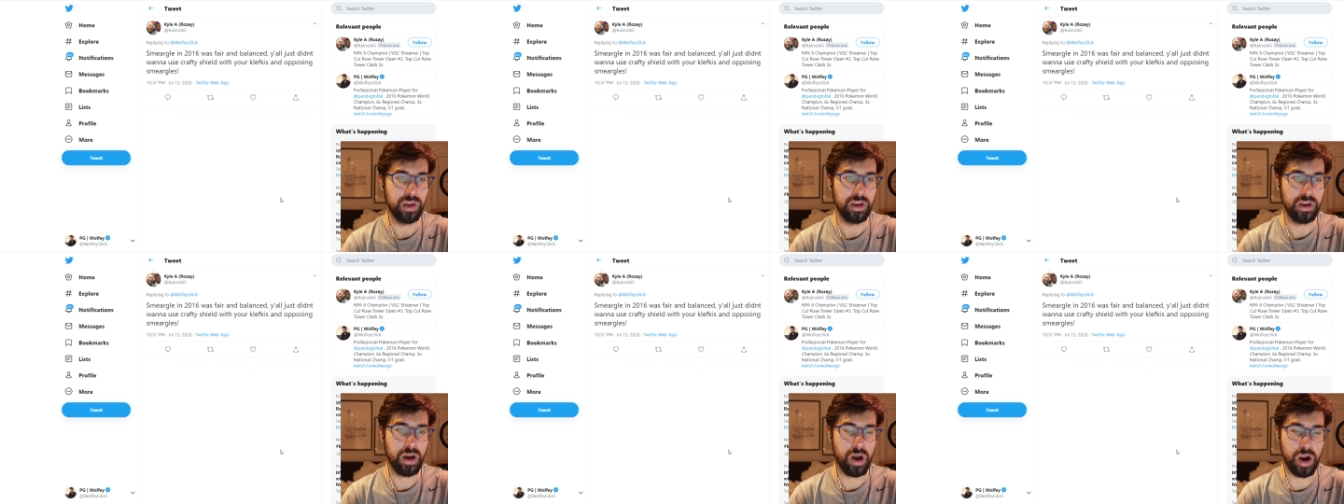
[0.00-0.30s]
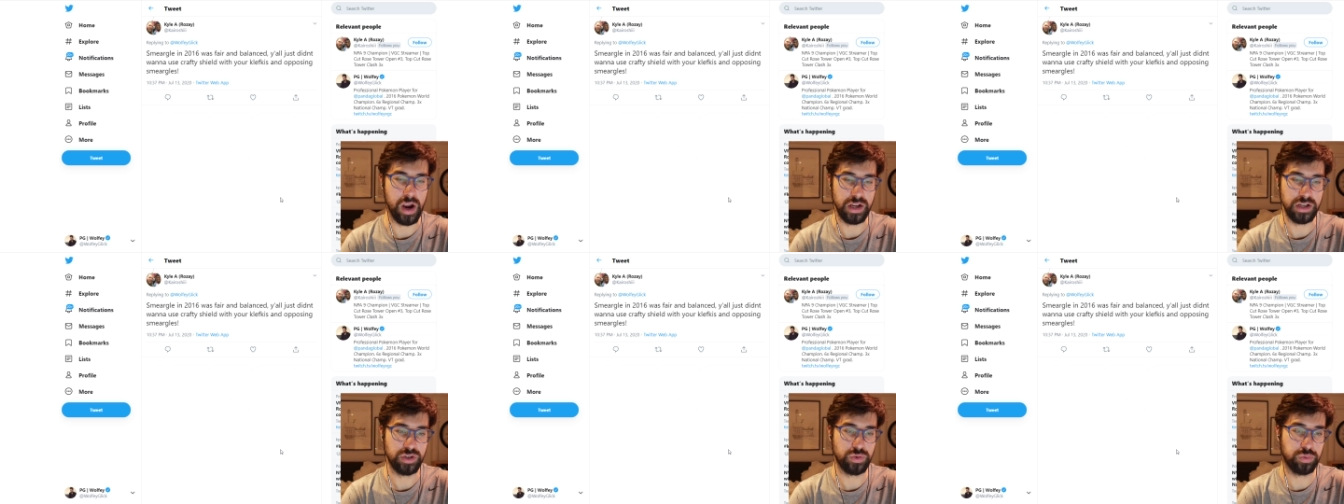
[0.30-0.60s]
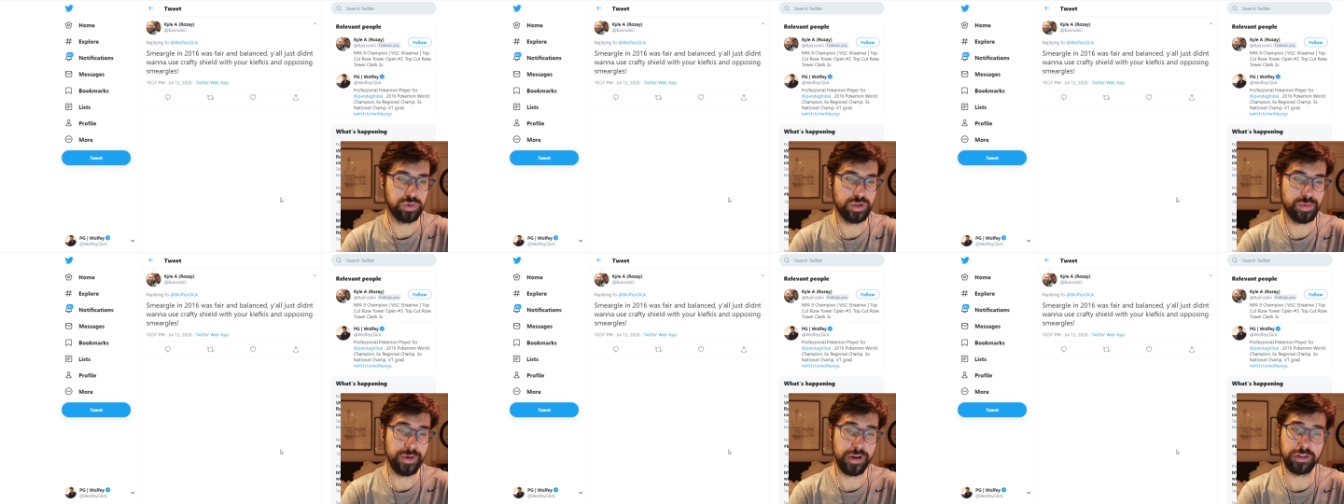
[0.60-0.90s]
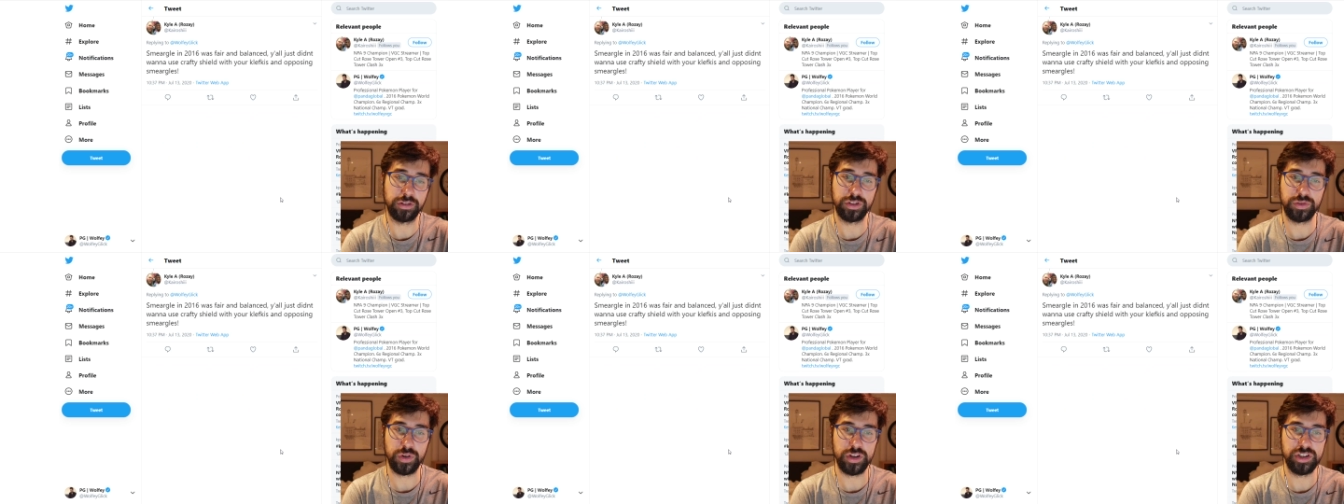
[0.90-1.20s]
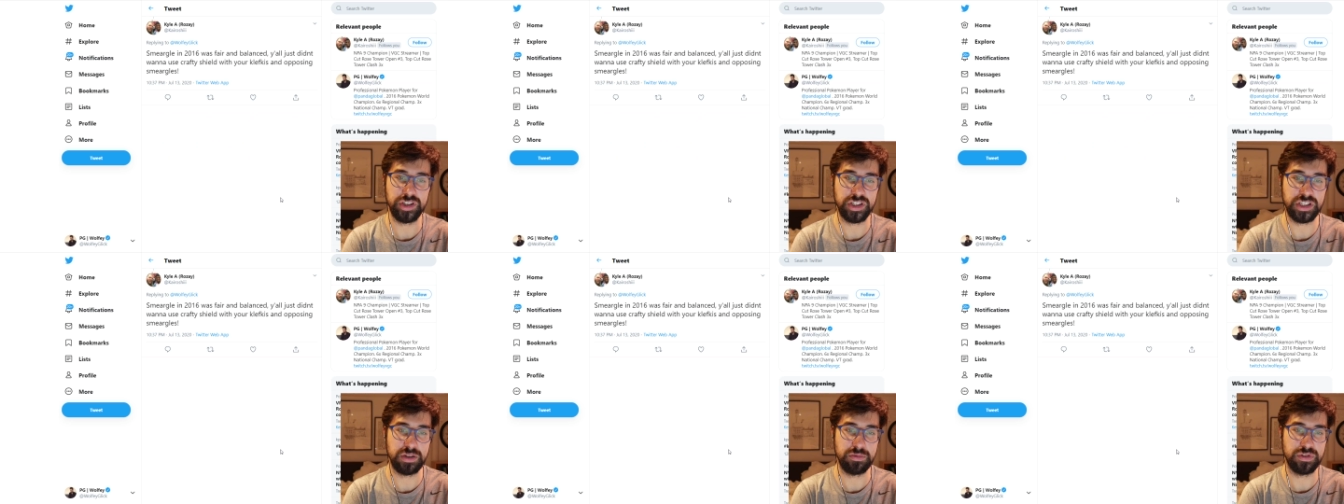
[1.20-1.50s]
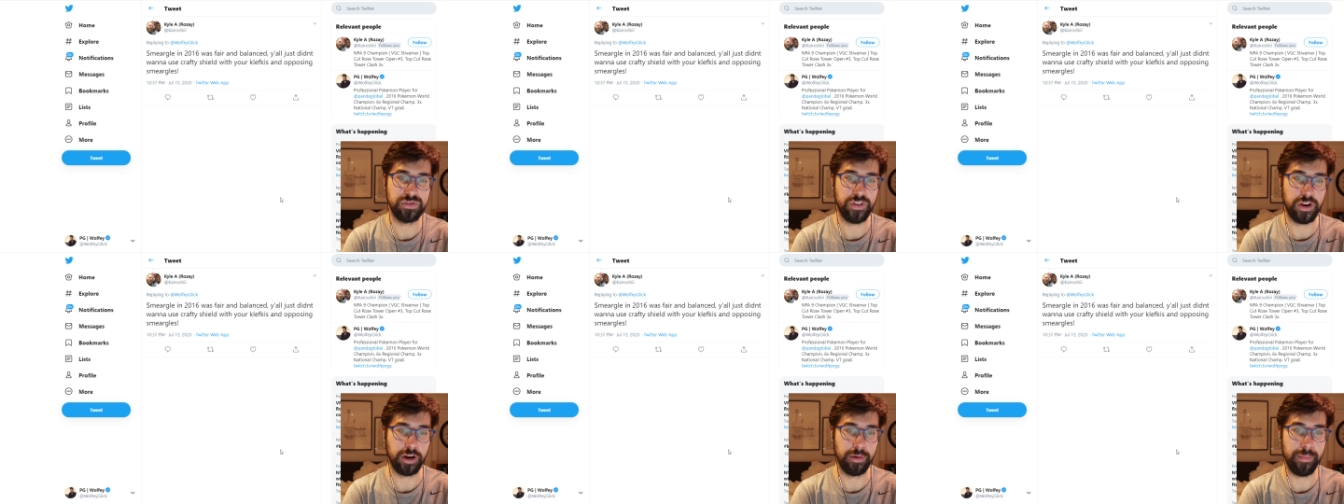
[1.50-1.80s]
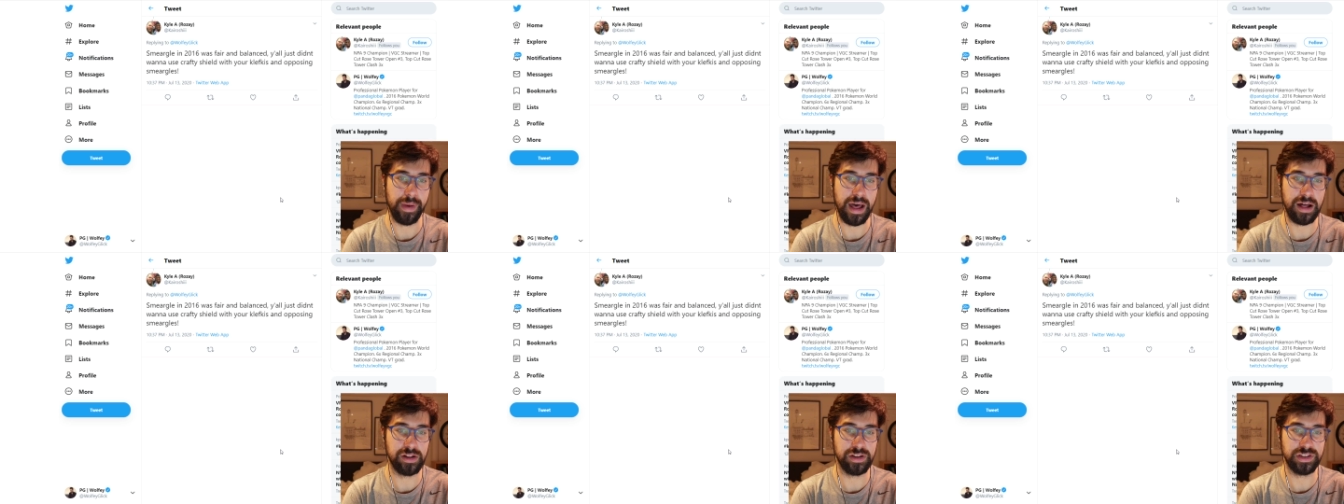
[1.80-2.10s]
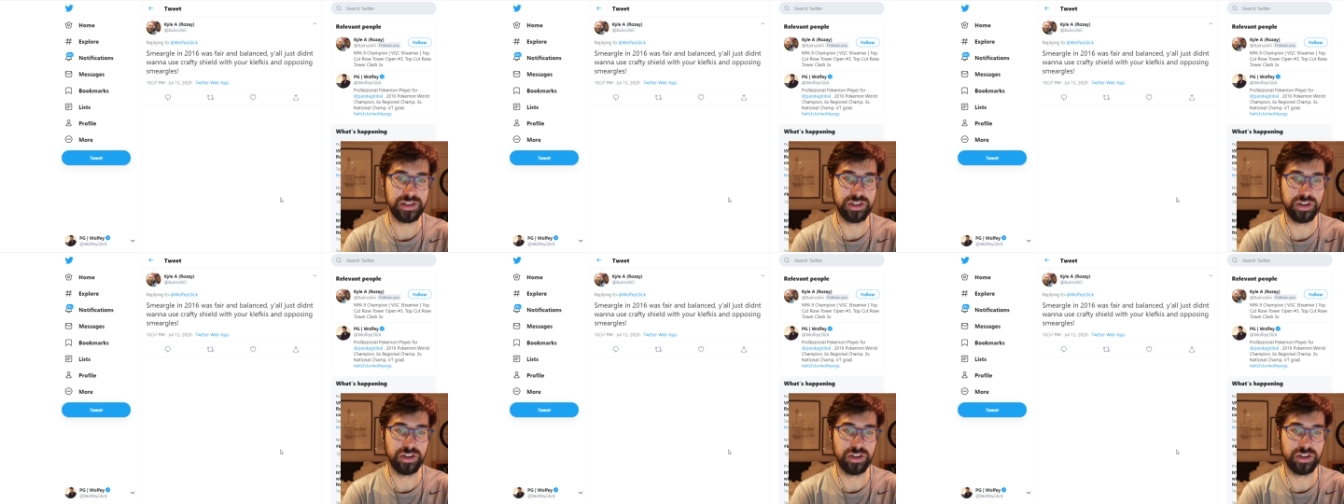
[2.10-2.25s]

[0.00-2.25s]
all right, Smeargle in 2016 was fair and balanced.